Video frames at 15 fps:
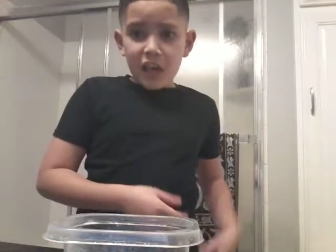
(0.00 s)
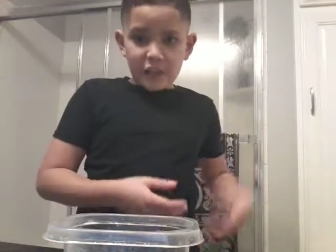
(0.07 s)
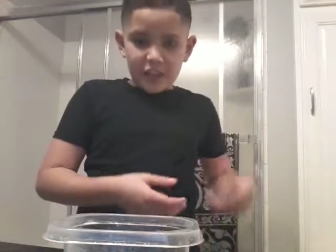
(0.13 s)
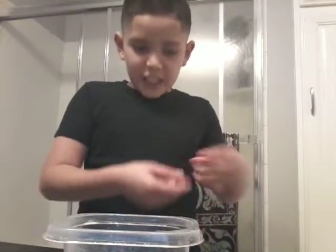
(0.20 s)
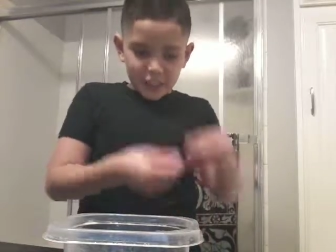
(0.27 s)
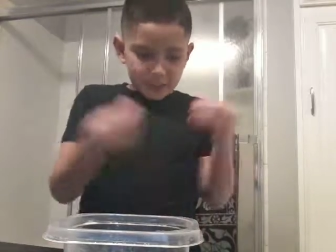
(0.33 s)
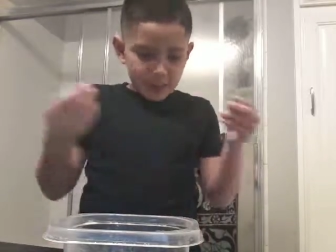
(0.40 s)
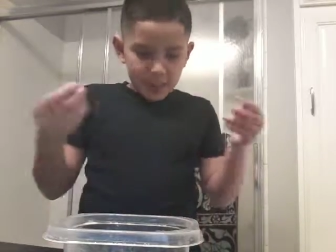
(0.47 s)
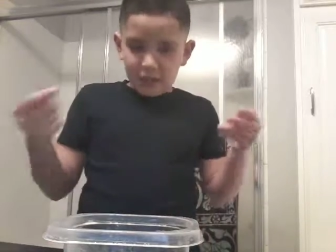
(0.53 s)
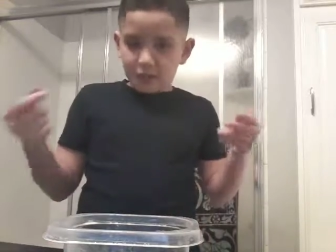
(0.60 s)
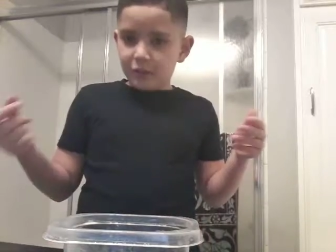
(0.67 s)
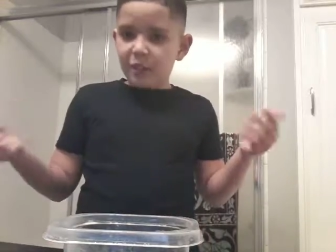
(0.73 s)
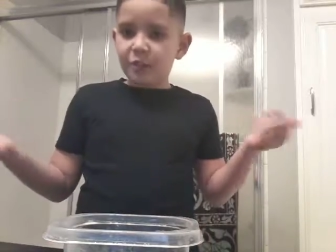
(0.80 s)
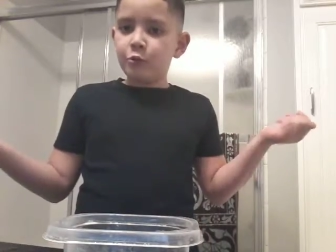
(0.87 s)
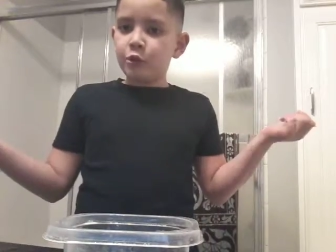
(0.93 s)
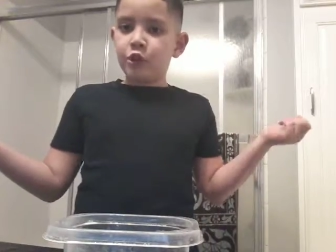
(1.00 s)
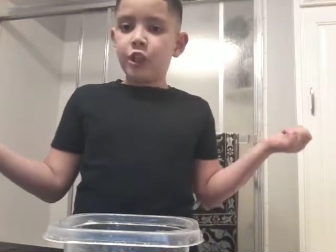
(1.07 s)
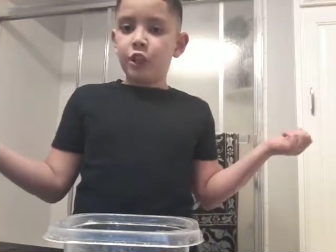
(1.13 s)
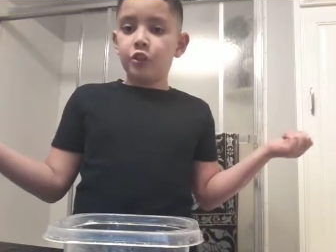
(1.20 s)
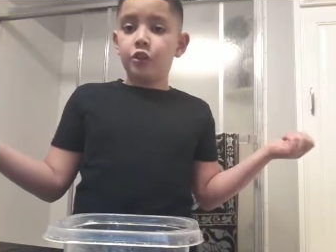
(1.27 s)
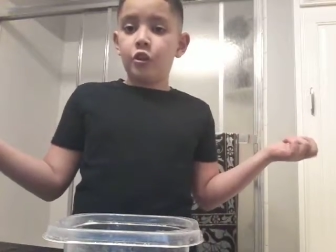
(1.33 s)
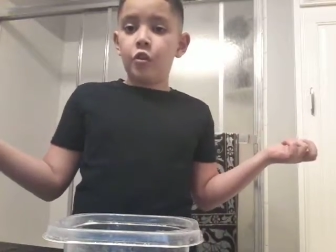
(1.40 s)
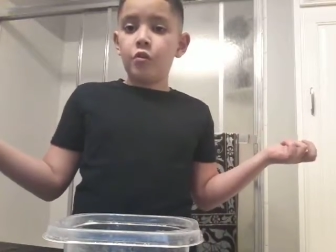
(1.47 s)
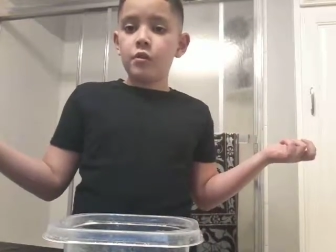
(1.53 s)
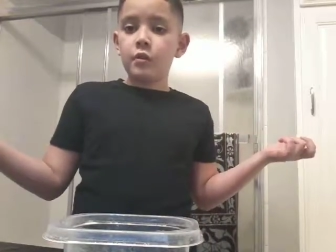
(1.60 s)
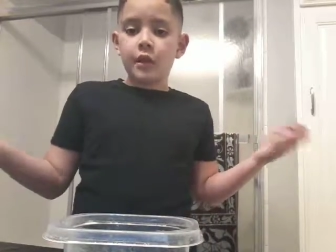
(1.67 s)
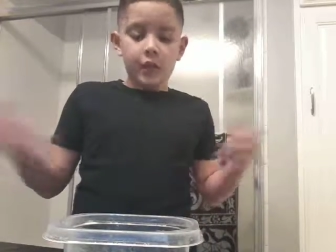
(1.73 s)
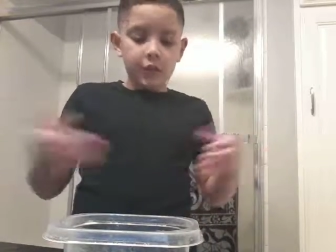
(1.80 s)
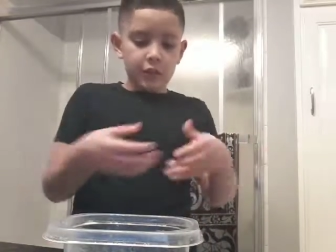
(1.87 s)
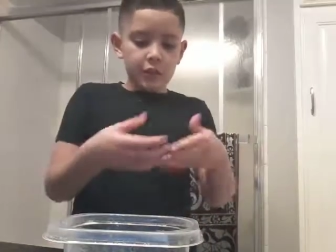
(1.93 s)
And it was done, you know.
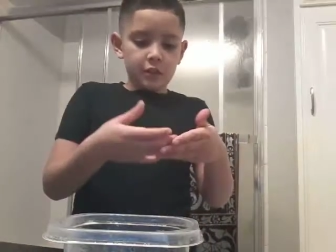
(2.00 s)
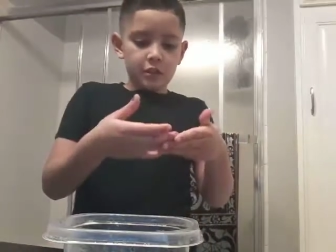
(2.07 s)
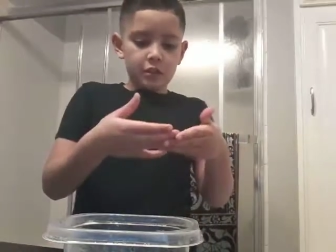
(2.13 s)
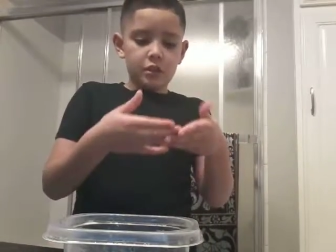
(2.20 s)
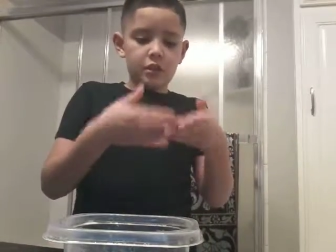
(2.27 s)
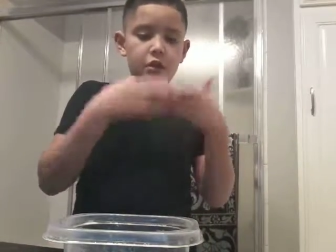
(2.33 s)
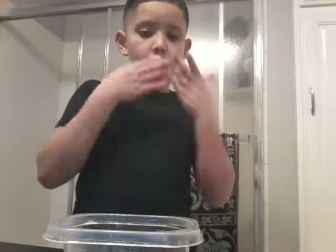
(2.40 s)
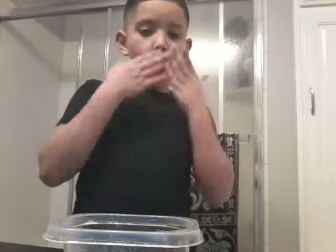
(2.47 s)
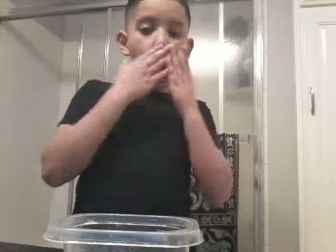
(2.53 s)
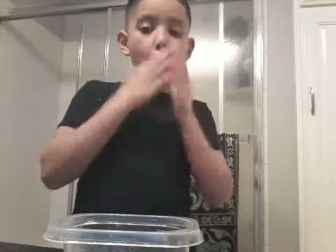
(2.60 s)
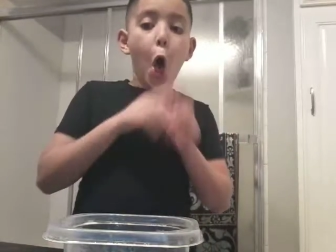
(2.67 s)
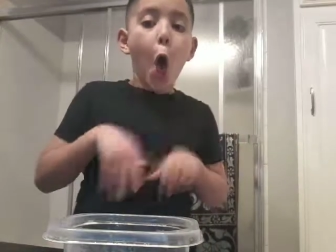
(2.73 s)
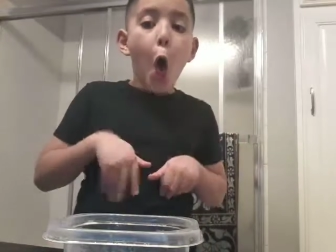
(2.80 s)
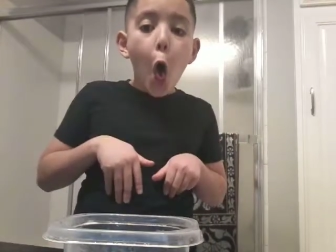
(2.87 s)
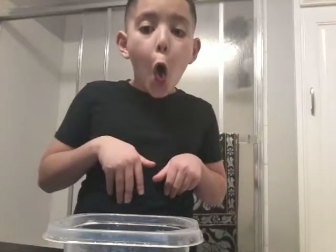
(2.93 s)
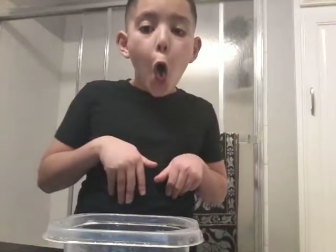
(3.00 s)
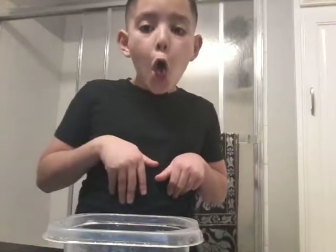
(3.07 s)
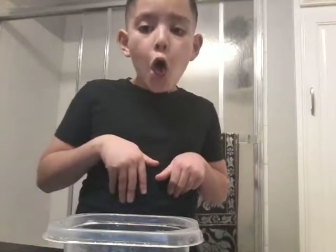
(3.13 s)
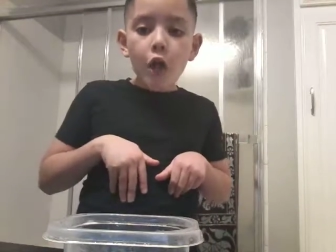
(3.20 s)
And then, I